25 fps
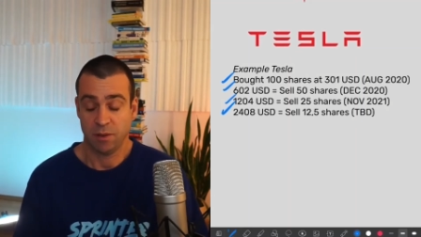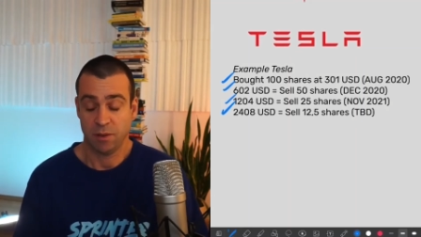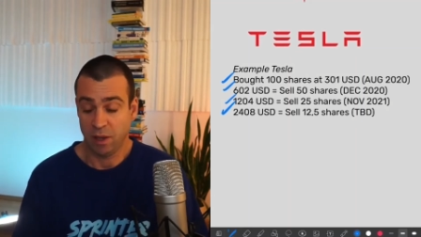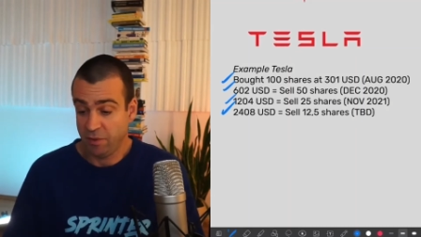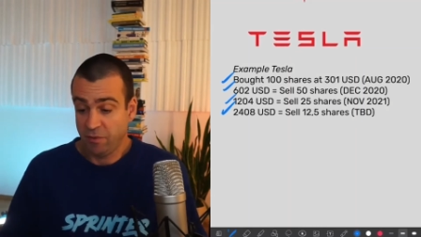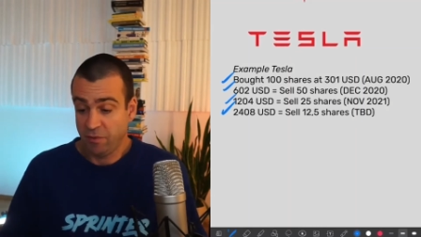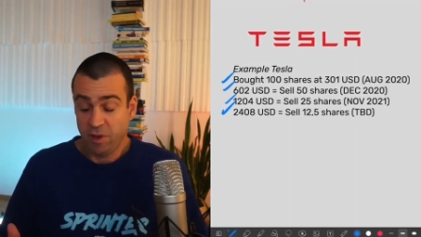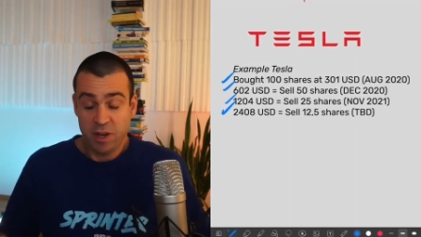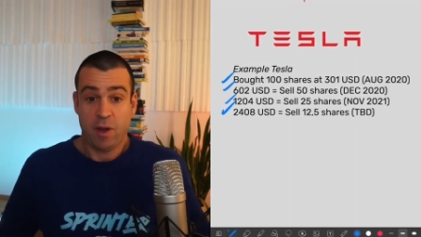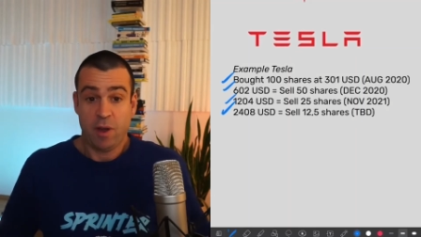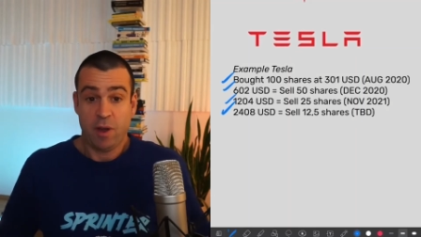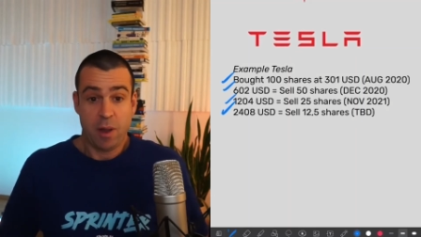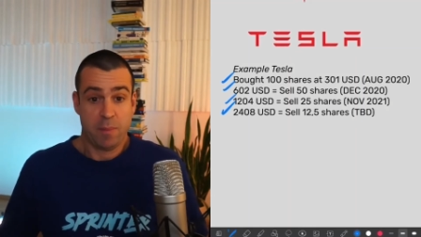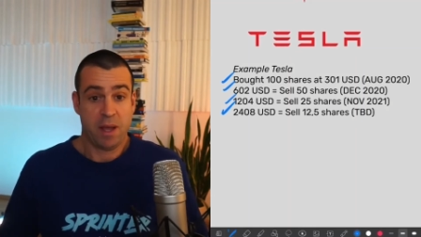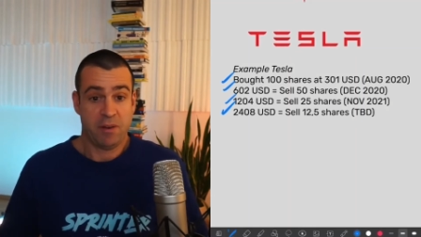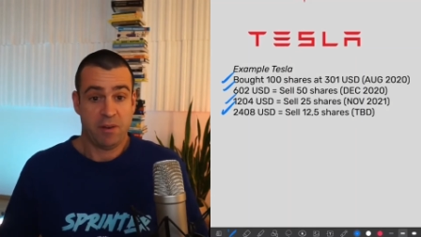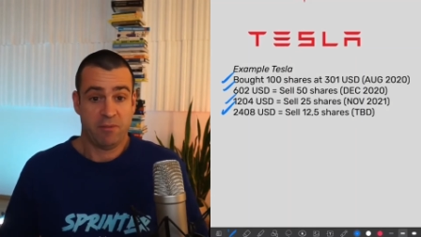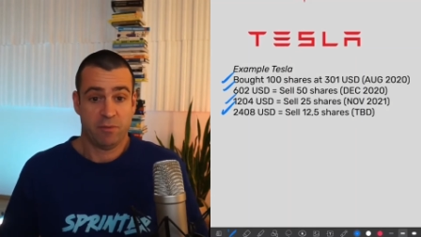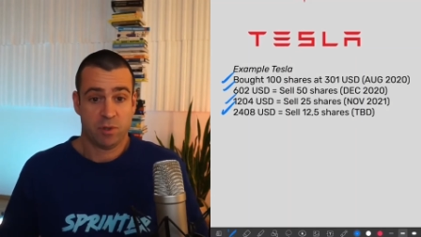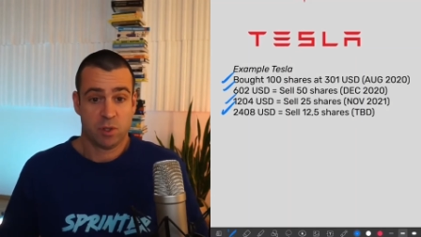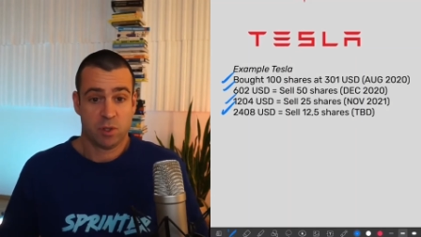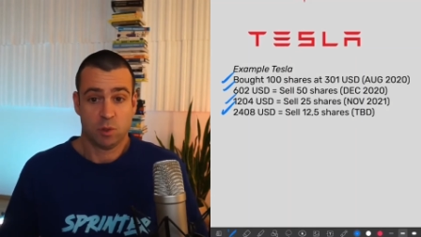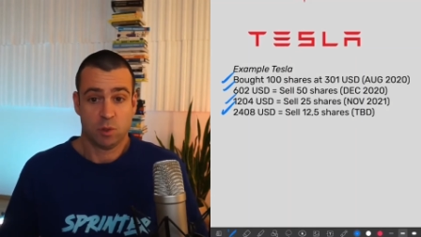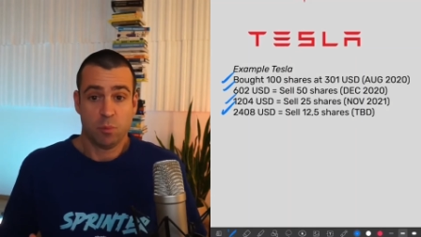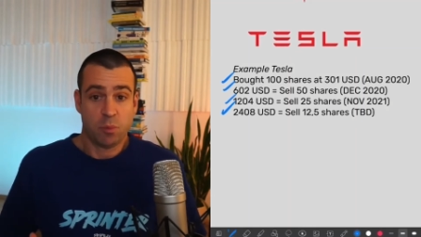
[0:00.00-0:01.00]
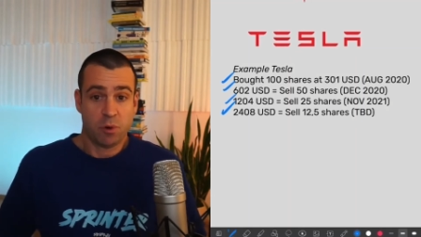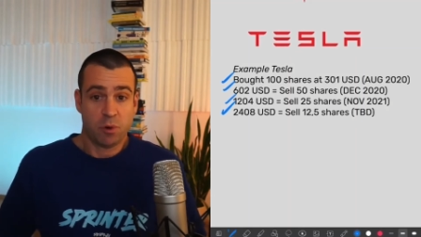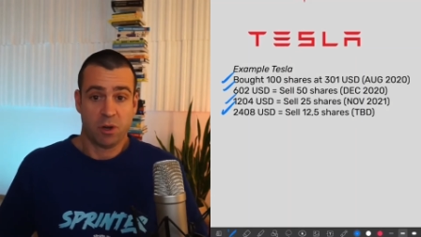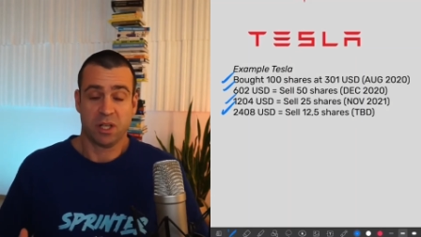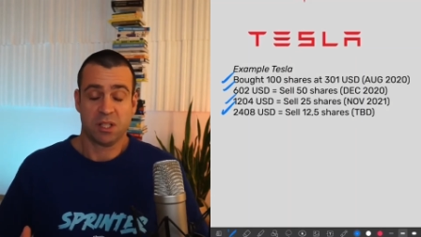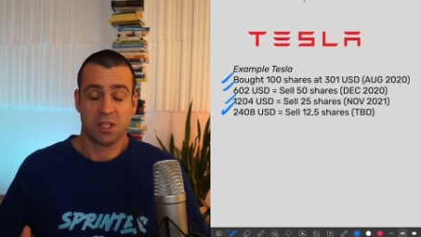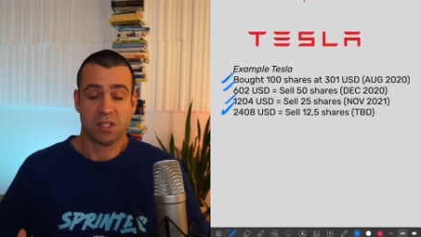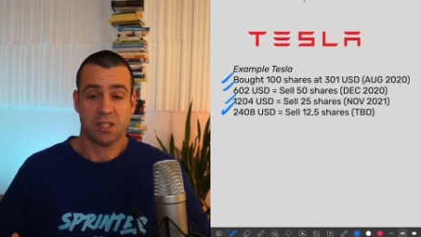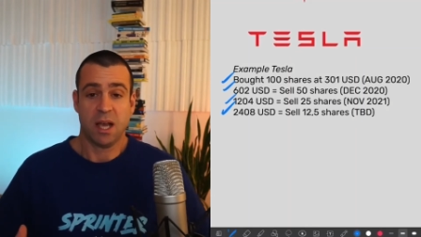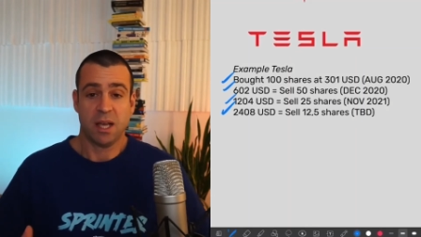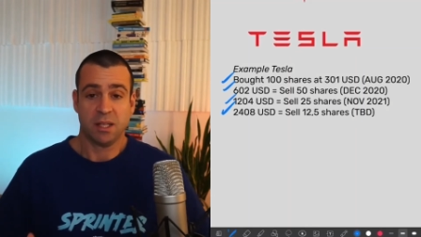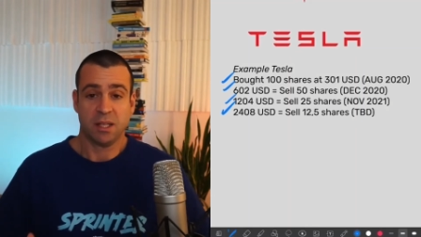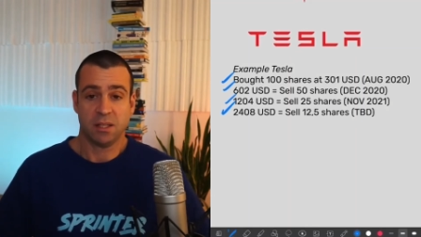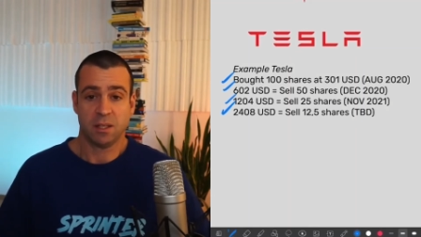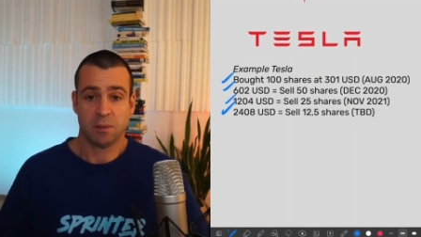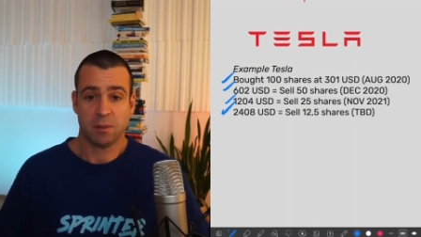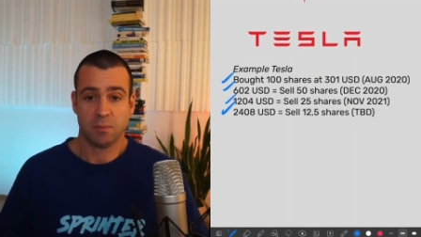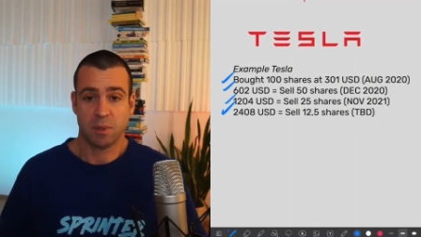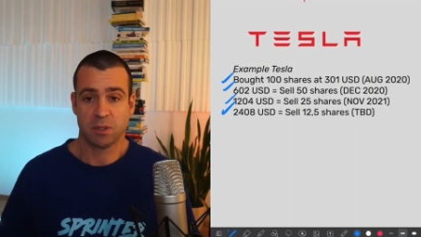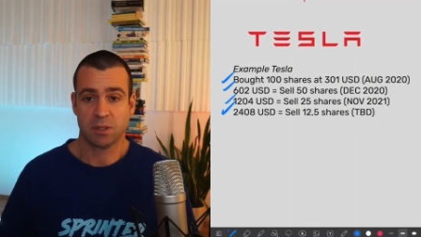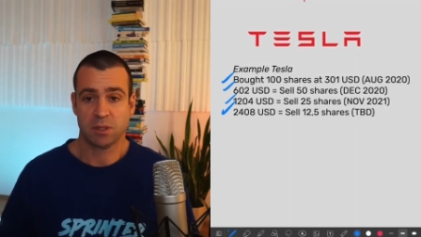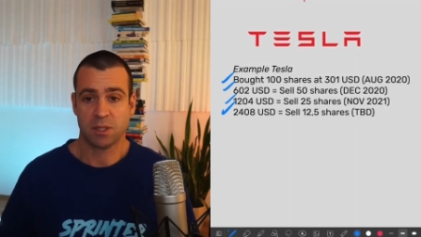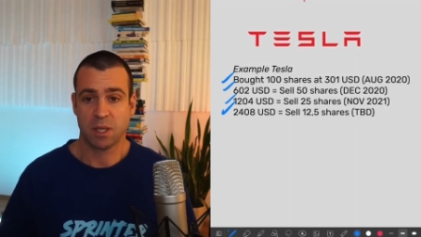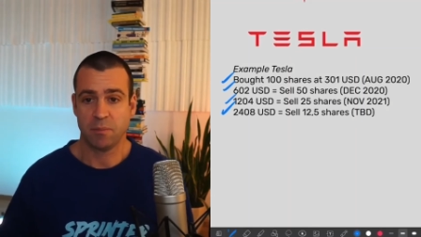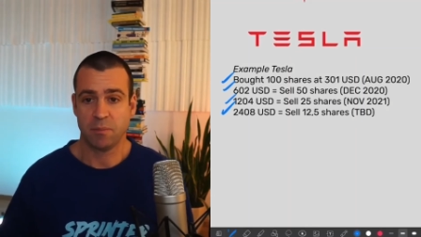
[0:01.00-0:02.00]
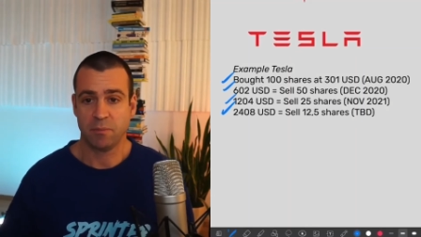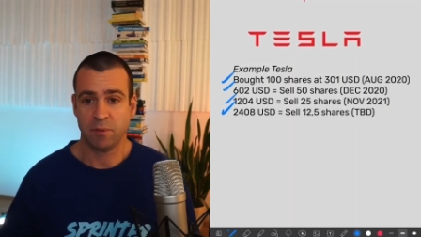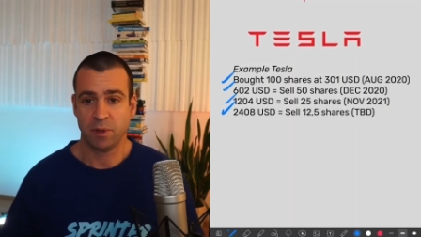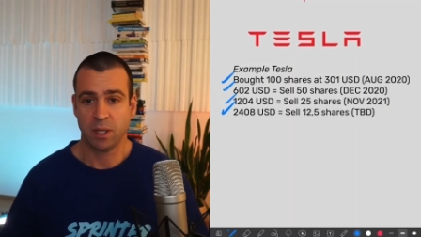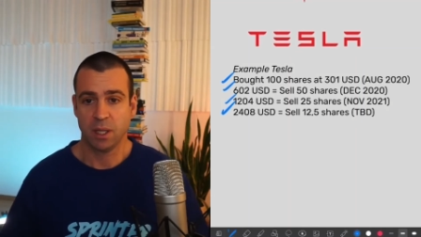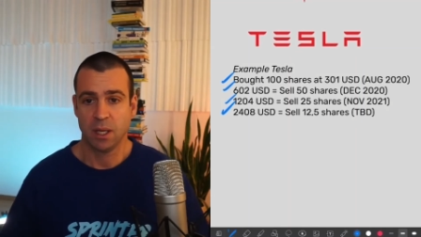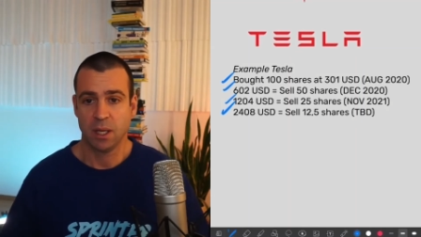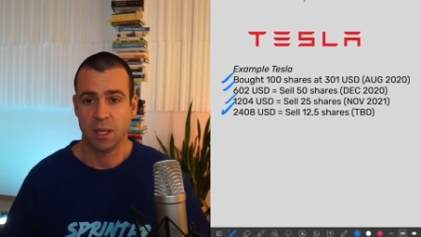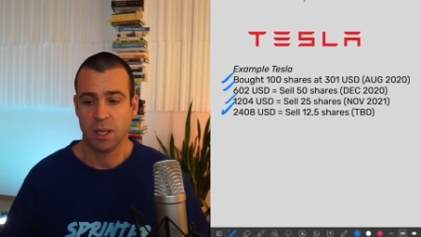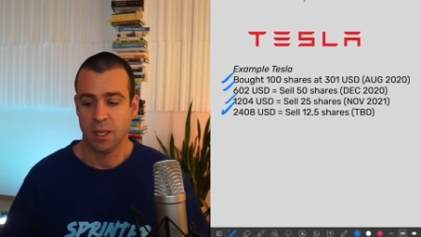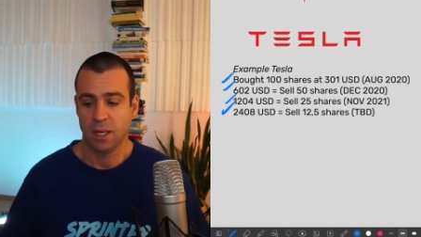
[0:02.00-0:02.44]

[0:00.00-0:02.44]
even if I'm super excited about something,